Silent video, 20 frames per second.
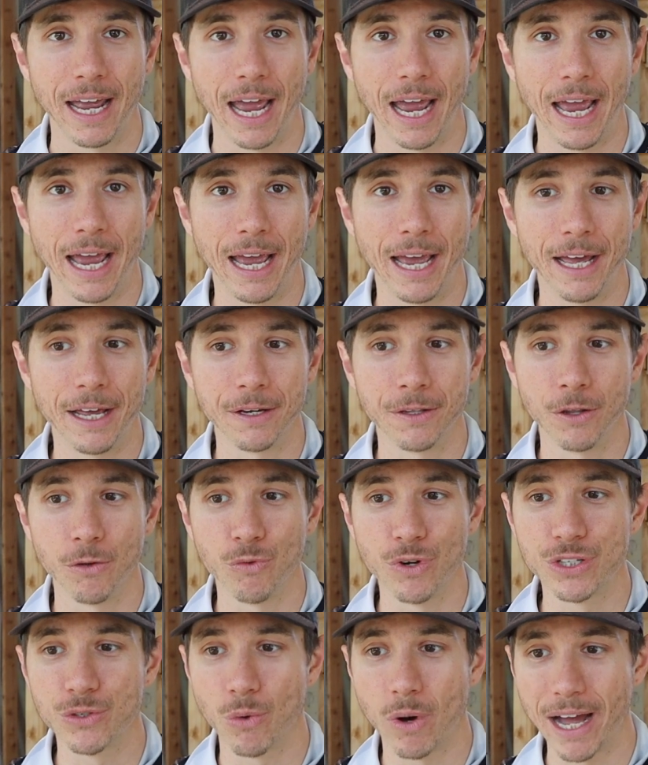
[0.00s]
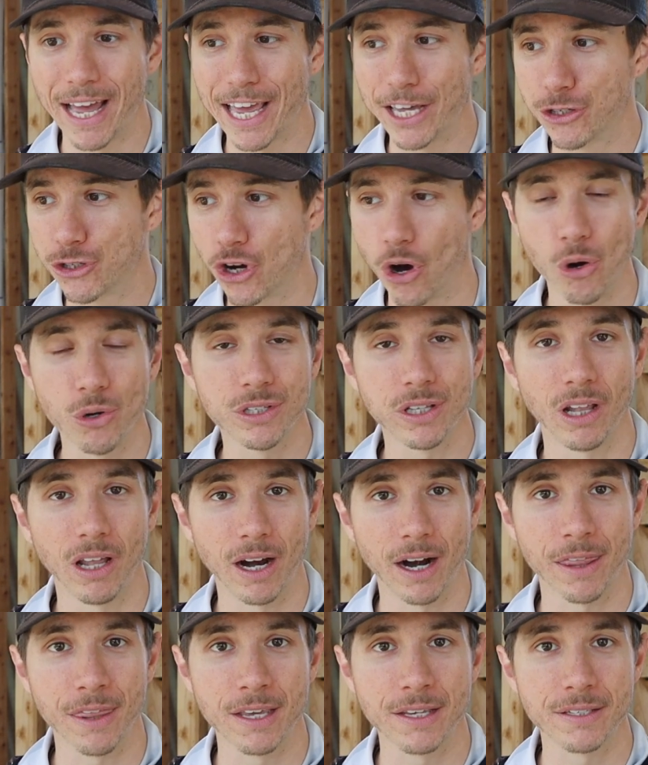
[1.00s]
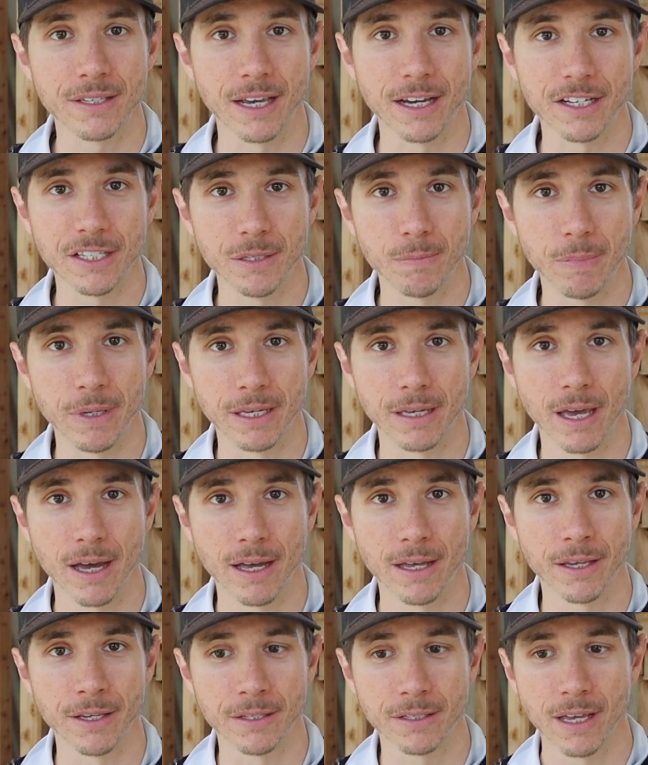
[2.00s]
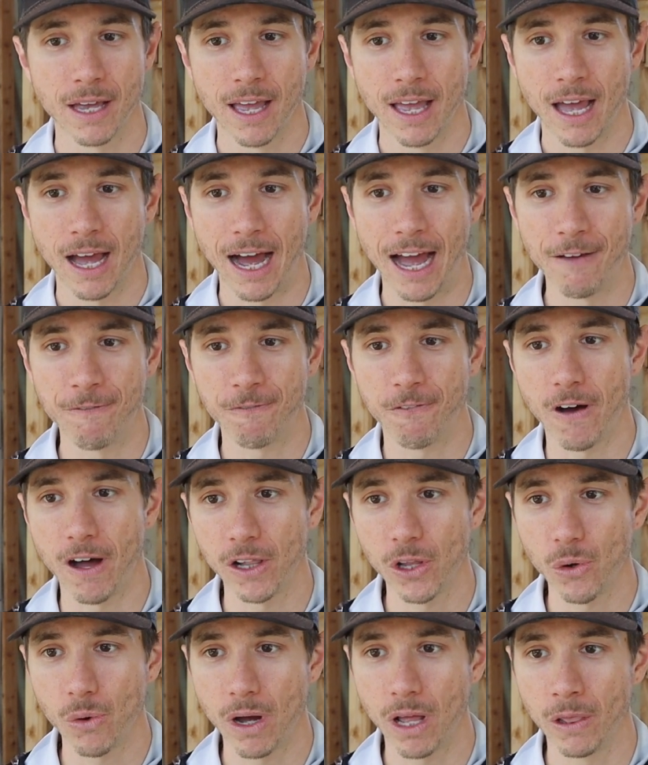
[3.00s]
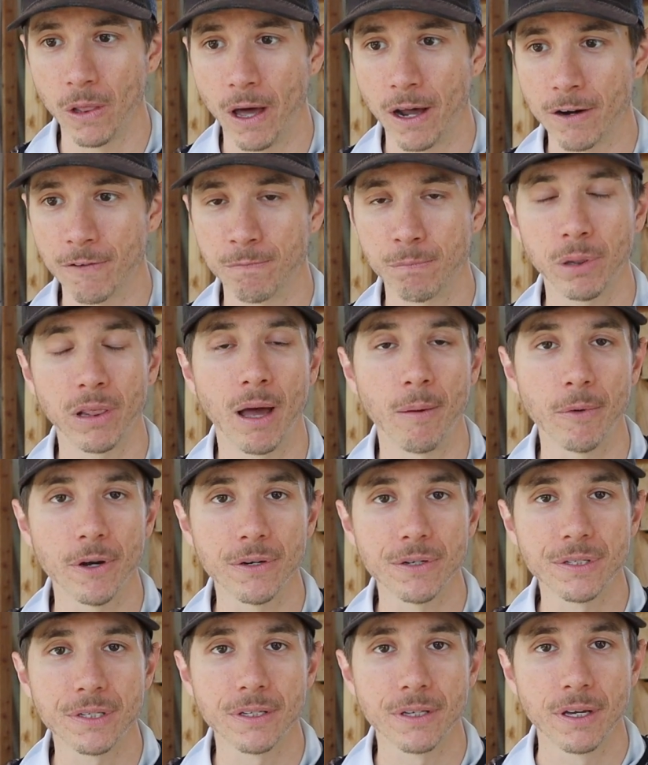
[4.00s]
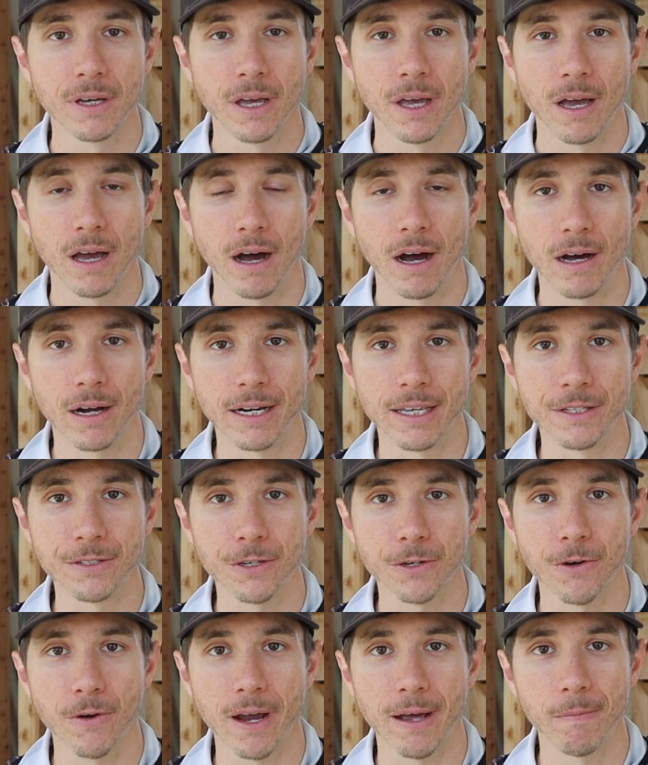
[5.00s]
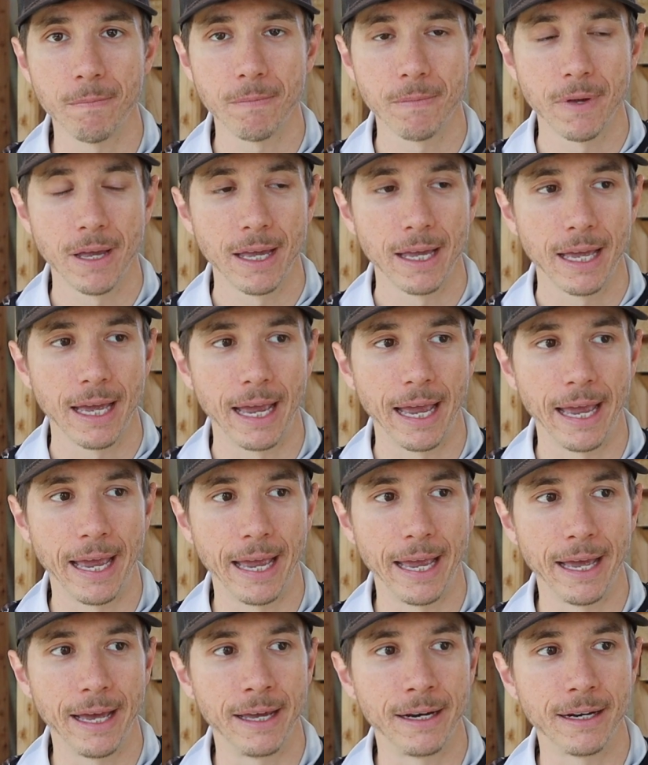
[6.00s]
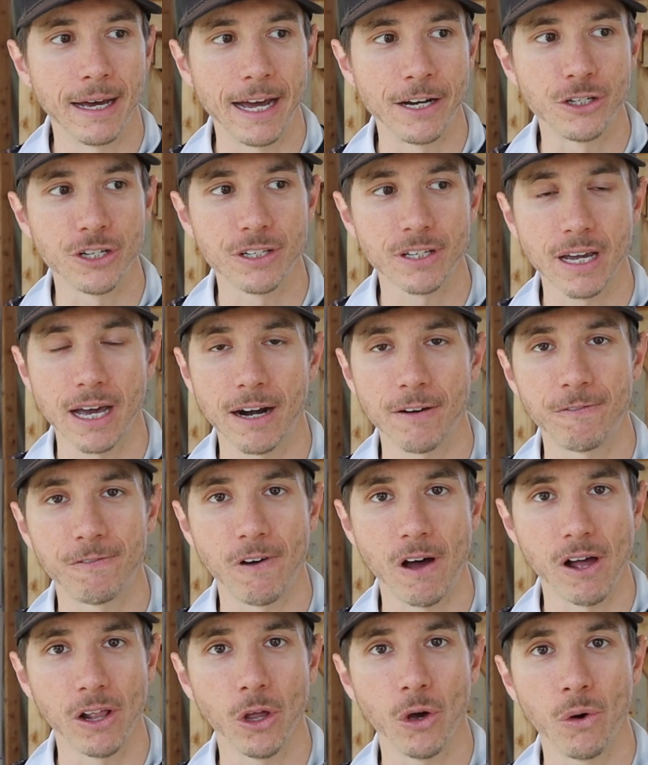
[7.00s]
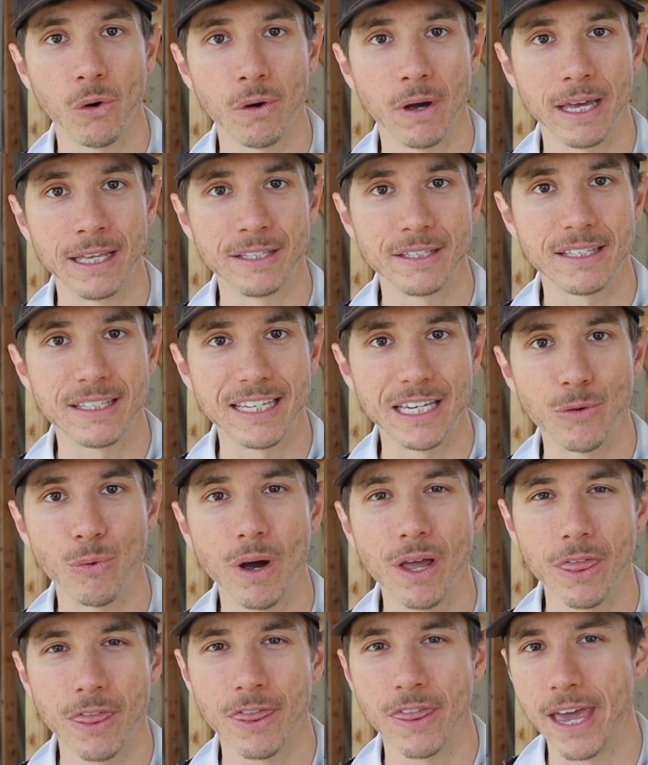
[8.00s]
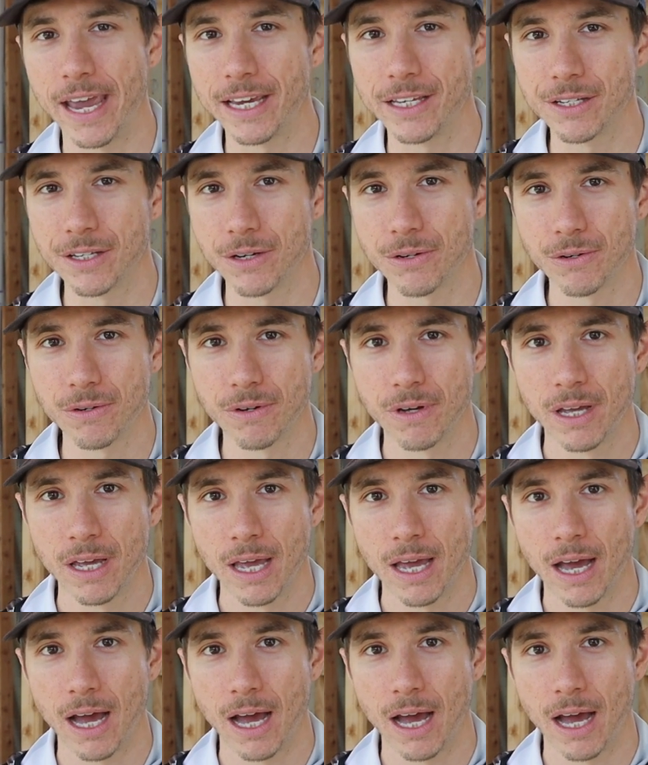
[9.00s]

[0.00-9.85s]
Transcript: And the reason why I chose a lot of these things because I follow a lot of plumbers on Instagram and I just kind of follow and see what they do